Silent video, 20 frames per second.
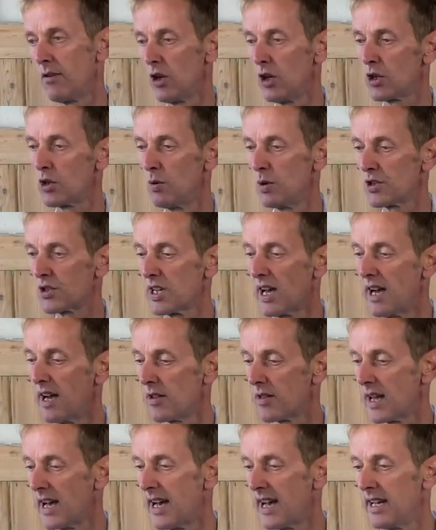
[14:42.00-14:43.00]
a look what's
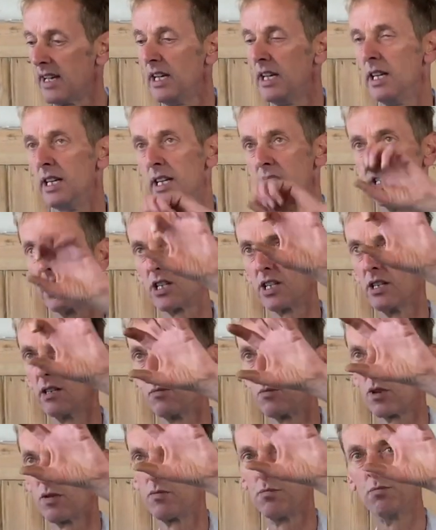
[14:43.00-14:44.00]
out there in
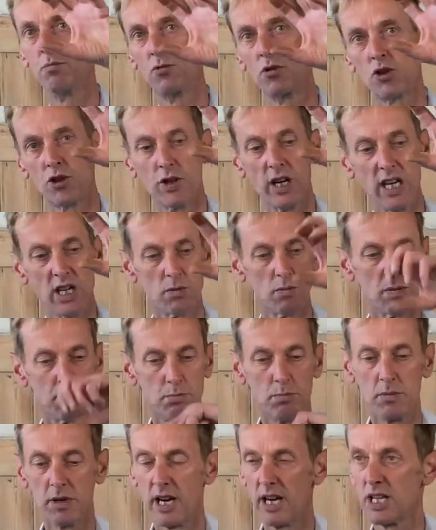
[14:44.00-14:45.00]
terms of trees
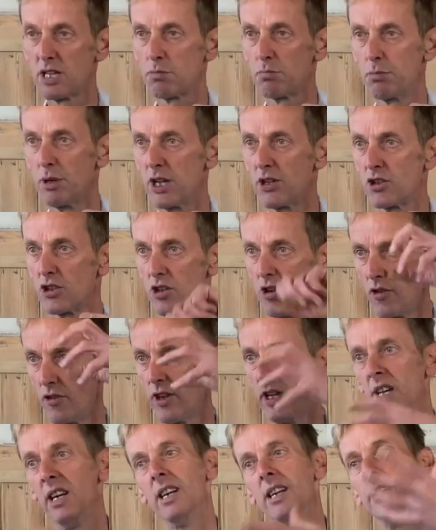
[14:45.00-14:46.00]
with nice buds
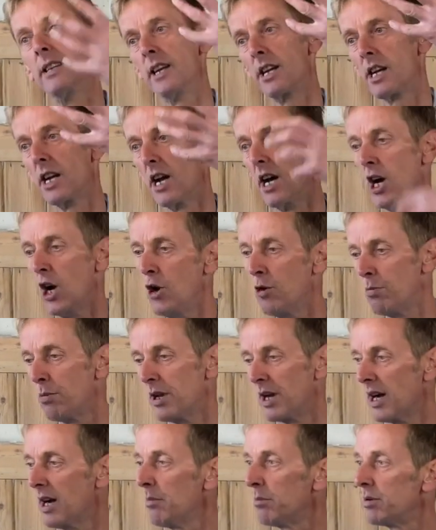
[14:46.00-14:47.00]
on that are going to
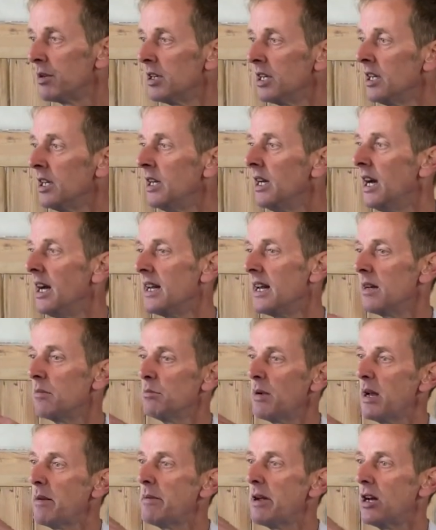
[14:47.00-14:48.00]
open up, and then
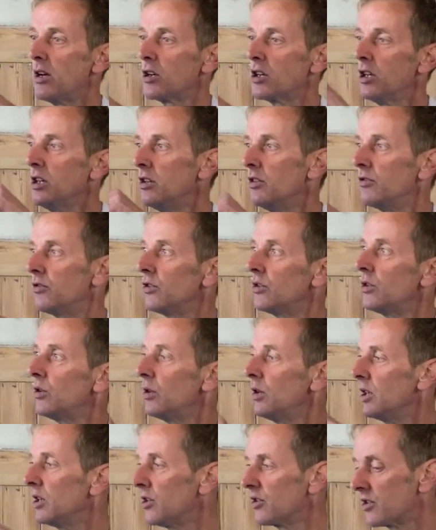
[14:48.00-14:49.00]
maybe look
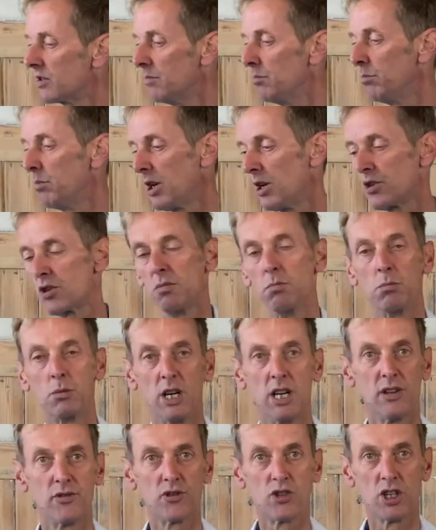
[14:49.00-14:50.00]
for some blossom
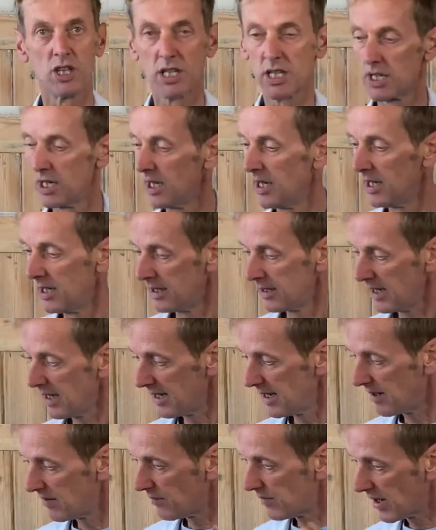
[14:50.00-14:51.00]
branches, yeah,
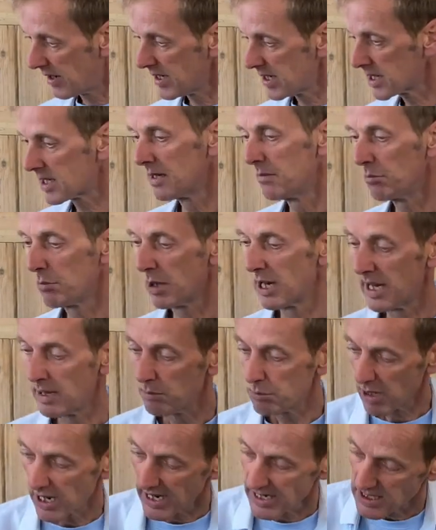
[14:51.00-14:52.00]
and very simply
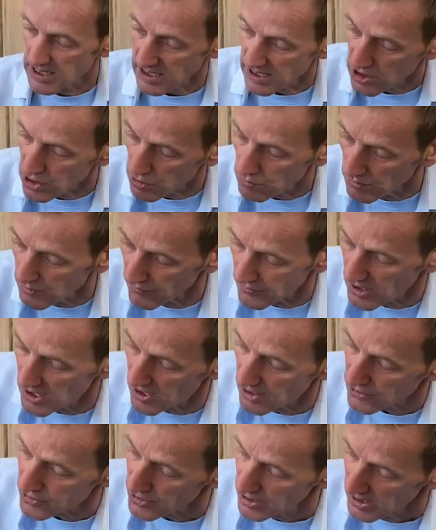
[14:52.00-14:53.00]
placed into a
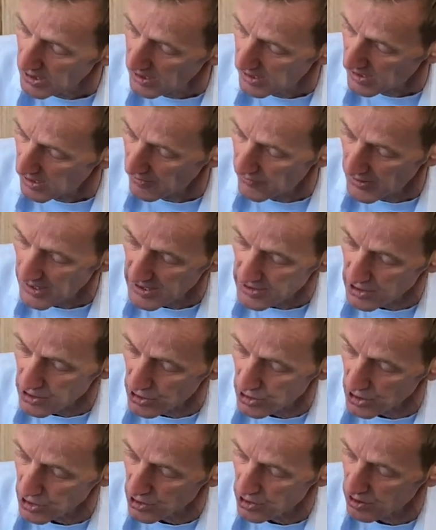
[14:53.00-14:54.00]
vase. And these are
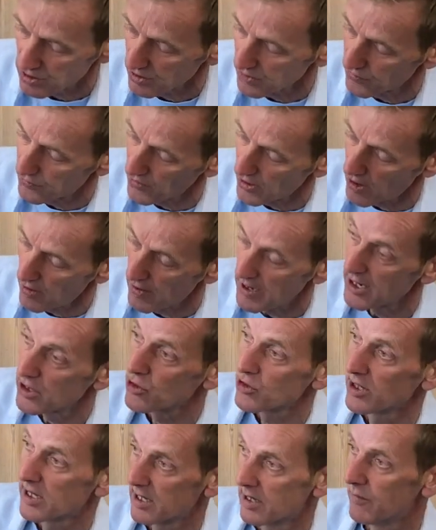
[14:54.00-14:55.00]
just the foliage
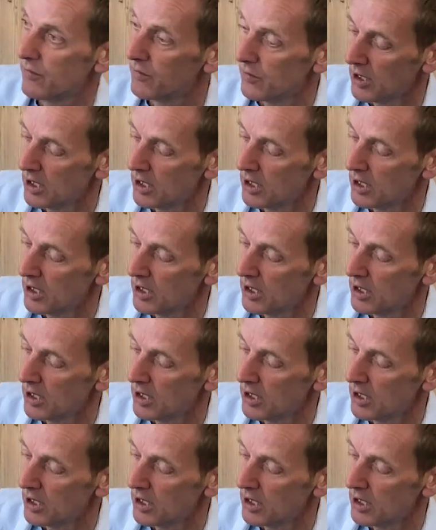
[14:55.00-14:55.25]
that have